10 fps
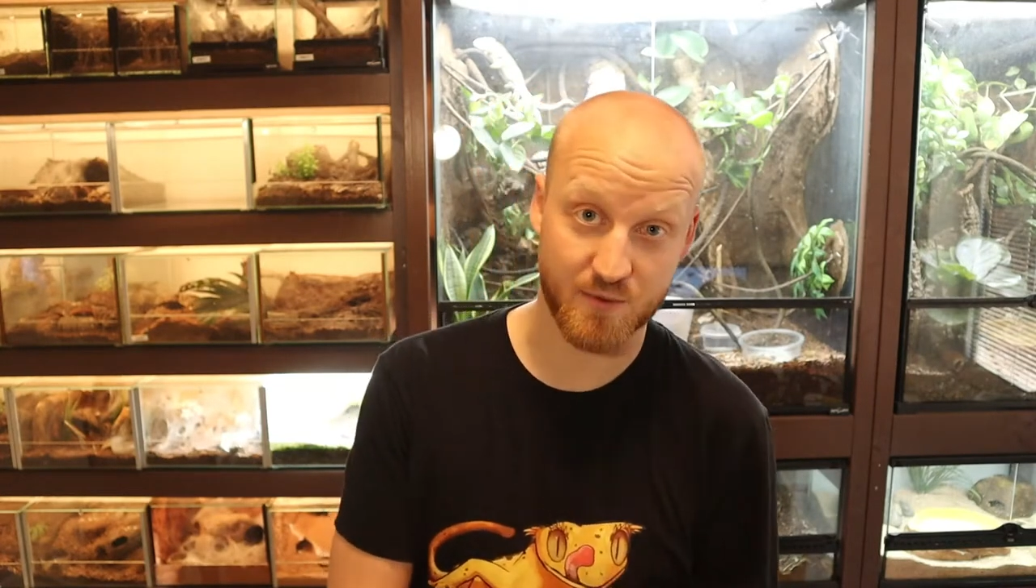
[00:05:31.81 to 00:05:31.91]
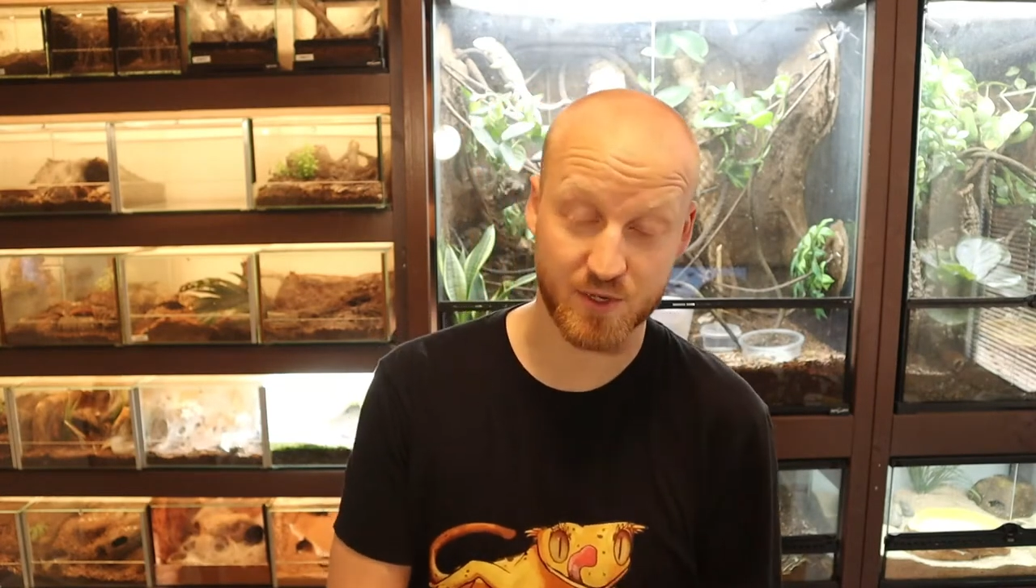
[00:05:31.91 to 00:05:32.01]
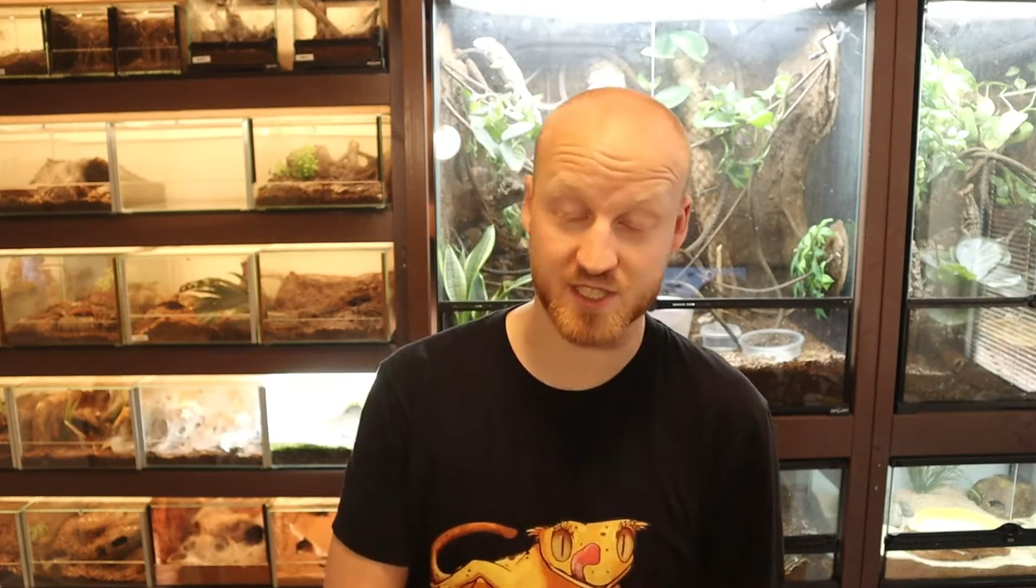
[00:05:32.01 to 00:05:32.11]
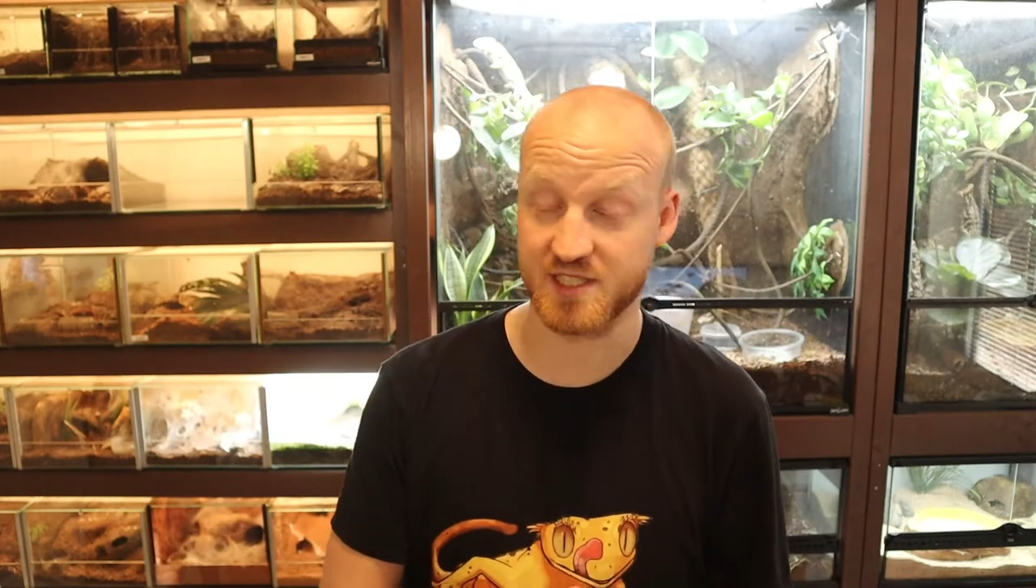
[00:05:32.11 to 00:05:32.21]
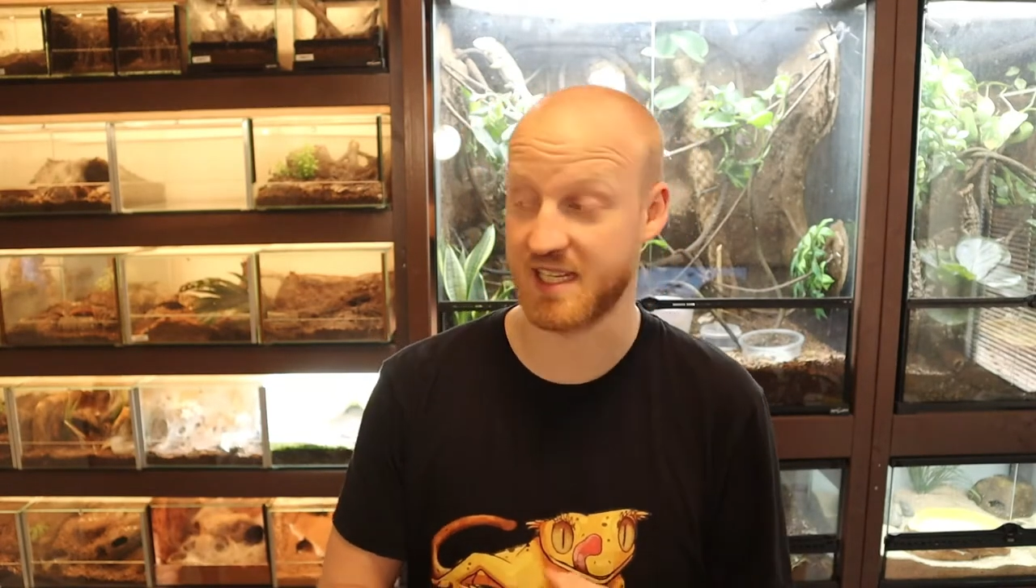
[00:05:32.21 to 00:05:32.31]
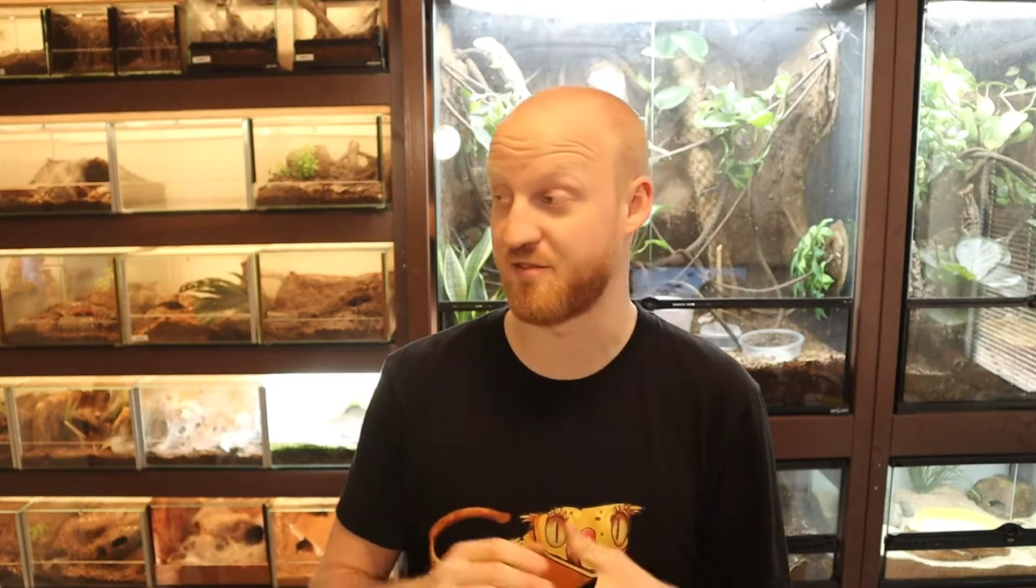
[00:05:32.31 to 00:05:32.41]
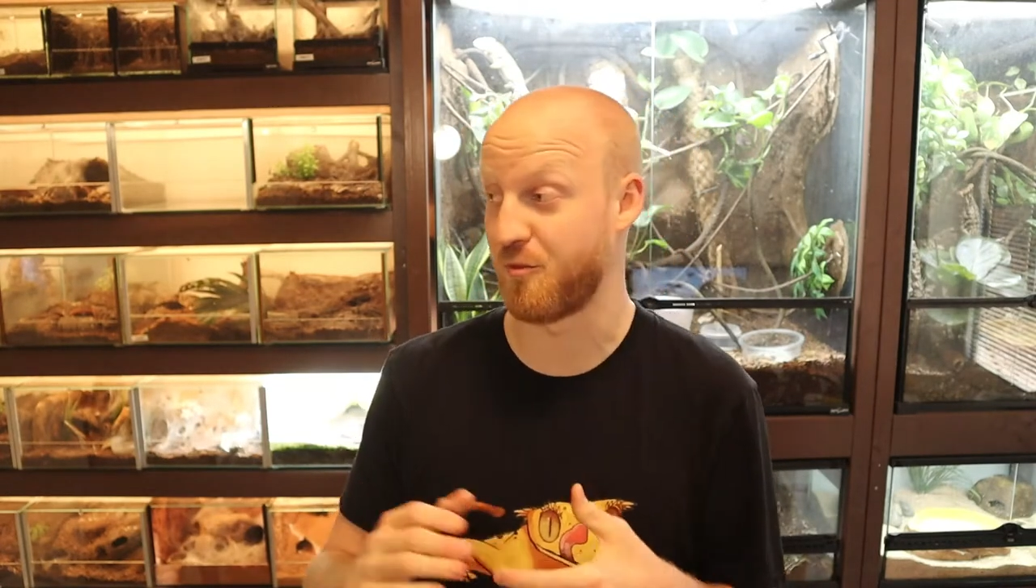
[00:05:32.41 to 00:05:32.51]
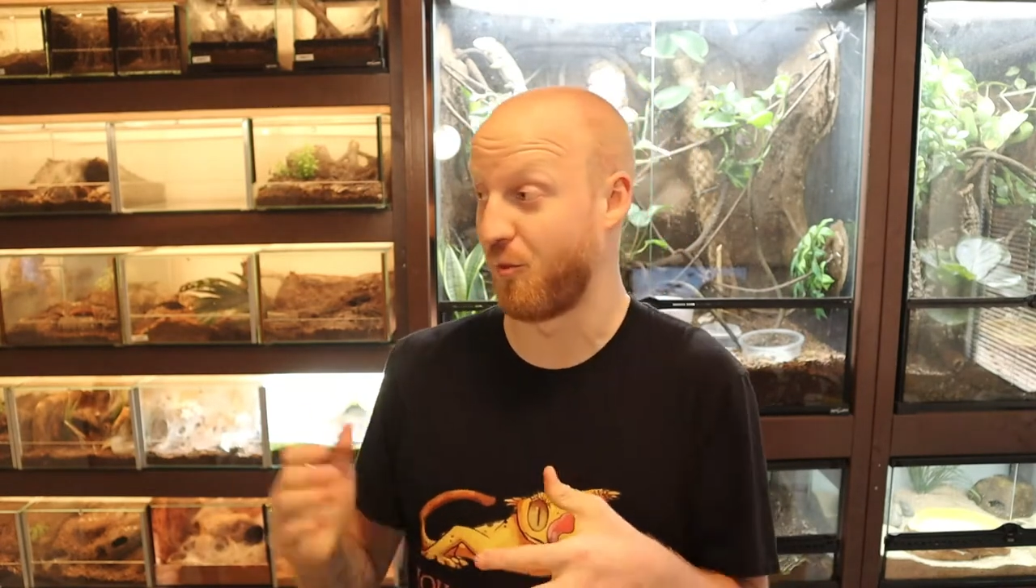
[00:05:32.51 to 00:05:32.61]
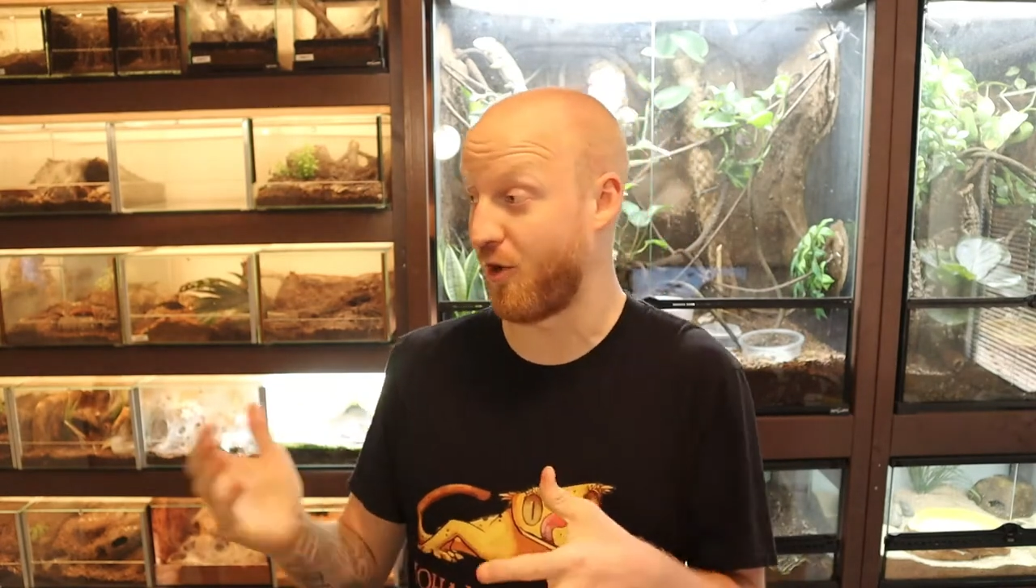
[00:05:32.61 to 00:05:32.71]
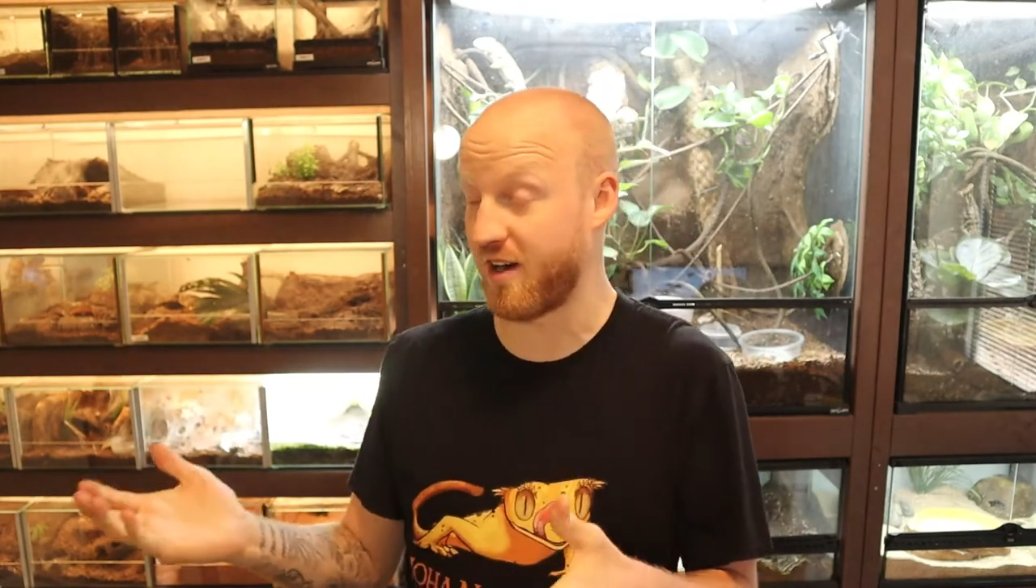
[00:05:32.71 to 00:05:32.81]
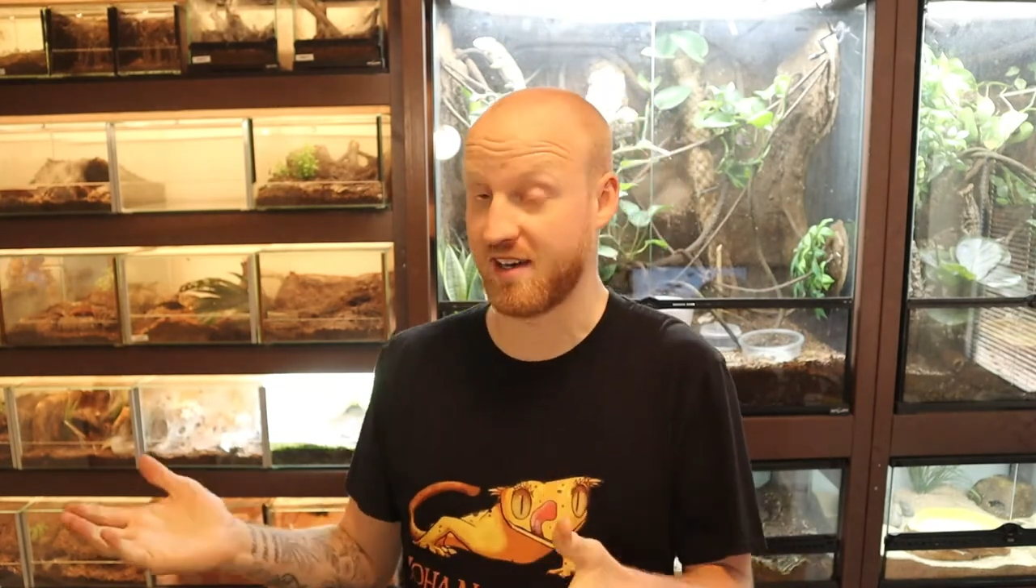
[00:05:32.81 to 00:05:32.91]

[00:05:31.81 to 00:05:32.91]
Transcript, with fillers: which is even more